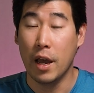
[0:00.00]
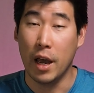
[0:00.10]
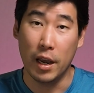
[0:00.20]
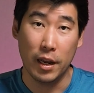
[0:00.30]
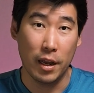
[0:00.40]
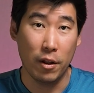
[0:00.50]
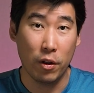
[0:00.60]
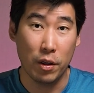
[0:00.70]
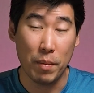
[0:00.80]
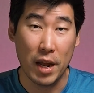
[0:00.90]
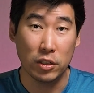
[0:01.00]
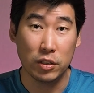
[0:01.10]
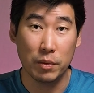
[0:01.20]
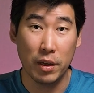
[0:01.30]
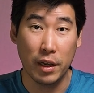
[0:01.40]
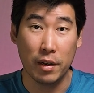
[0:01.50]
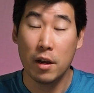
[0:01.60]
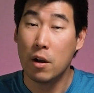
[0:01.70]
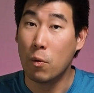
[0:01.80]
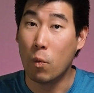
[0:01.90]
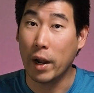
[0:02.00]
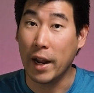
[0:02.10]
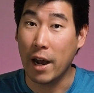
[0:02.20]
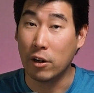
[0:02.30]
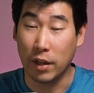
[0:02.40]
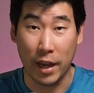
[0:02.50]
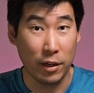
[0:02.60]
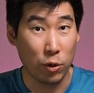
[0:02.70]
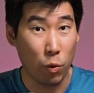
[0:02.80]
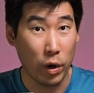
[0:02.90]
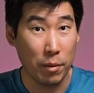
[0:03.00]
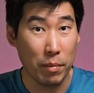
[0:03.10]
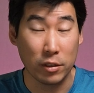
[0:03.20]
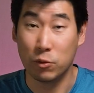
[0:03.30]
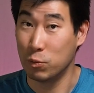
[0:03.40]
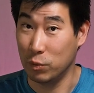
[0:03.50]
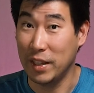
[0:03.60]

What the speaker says: and it only managed to hit 1 hour and 20 minutes.